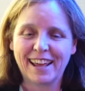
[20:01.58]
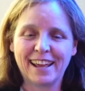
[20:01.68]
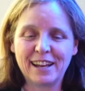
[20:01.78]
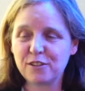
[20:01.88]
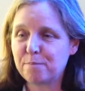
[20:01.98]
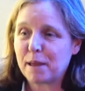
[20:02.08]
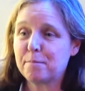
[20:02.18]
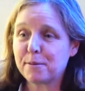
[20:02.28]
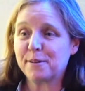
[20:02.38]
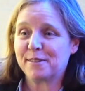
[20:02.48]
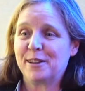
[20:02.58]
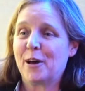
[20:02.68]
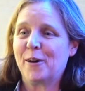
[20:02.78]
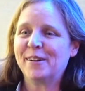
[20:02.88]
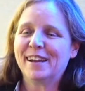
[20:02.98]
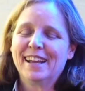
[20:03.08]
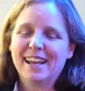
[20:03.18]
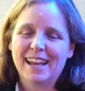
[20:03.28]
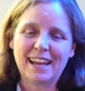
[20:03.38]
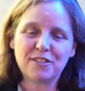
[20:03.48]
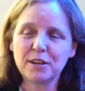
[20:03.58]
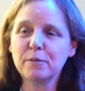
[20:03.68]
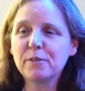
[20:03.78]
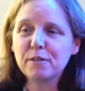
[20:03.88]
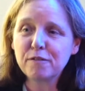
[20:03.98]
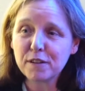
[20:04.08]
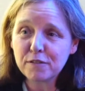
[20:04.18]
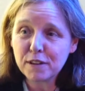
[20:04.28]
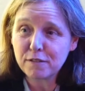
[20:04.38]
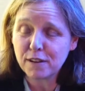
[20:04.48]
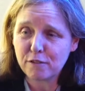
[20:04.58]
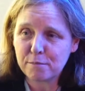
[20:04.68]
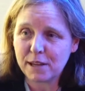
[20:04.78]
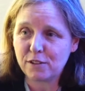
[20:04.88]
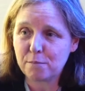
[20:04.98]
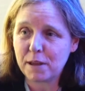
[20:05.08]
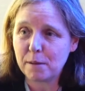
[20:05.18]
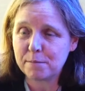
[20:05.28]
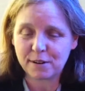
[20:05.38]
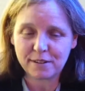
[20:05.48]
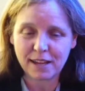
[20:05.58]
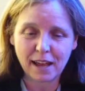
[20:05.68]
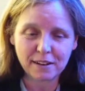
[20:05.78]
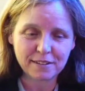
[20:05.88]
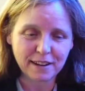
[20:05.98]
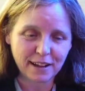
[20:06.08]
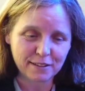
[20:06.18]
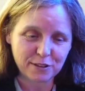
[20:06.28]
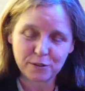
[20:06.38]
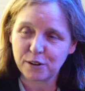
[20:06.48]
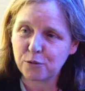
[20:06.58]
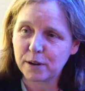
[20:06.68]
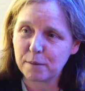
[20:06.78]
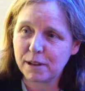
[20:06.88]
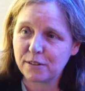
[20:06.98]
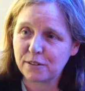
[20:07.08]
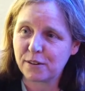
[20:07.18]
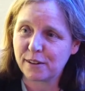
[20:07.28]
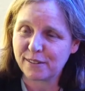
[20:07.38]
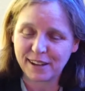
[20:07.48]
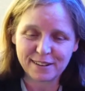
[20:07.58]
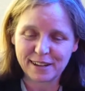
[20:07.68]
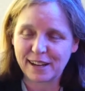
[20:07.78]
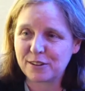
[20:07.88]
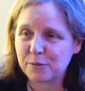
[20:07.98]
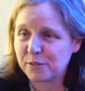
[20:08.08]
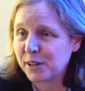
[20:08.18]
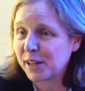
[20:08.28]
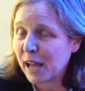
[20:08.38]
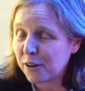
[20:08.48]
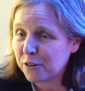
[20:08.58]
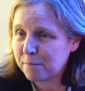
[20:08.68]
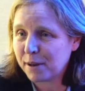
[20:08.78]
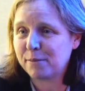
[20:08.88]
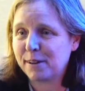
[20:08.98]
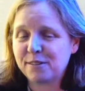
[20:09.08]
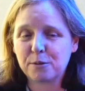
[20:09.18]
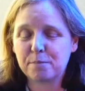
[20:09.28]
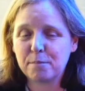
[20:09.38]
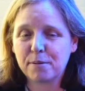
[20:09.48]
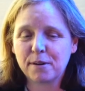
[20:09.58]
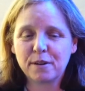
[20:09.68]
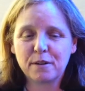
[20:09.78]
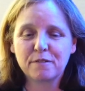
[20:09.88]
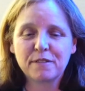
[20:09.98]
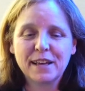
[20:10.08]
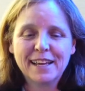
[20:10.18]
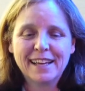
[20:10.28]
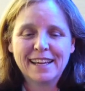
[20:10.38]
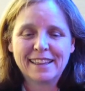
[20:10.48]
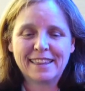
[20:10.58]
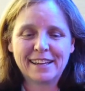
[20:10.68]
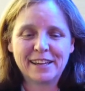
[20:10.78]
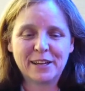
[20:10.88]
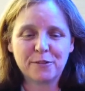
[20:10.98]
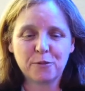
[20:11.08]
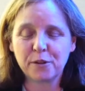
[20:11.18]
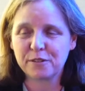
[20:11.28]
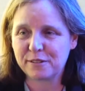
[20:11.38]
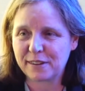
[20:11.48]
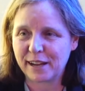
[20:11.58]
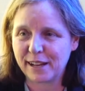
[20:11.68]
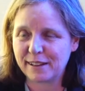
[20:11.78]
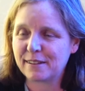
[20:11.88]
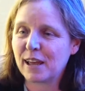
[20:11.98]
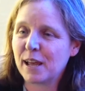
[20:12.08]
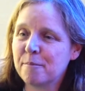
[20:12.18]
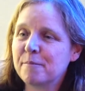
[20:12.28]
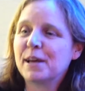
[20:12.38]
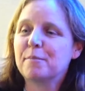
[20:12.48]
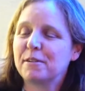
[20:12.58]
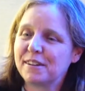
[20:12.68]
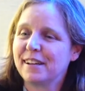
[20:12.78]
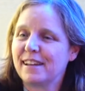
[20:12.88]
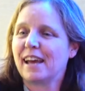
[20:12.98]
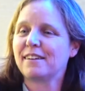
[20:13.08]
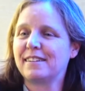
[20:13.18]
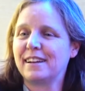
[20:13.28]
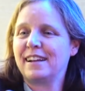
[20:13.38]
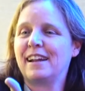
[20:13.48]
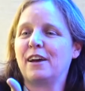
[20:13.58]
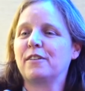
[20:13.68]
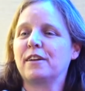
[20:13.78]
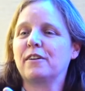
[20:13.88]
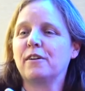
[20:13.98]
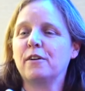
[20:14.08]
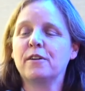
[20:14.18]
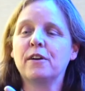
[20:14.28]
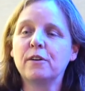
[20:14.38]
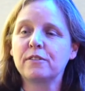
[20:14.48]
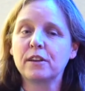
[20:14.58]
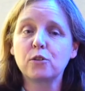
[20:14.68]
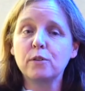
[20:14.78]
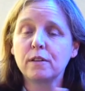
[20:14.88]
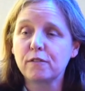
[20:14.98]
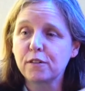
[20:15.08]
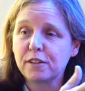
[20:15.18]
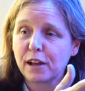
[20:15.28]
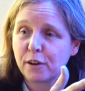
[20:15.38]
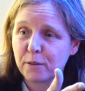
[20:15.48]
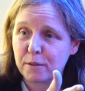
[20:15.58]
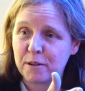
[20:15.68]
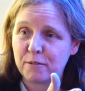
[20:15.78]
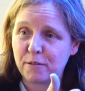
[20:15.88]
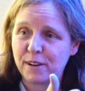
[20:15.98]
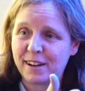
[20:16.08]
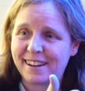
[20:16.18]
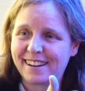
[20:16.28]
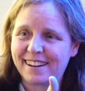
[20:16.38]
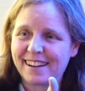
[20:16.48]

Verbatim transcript: and his paper is known. And she wrote a 55 page paper attached as to a 20 page translation. She wasn't allowed to publish or be part of the Royal Society at the time, but she attached it and out there her notes, including the first algorithm ever written.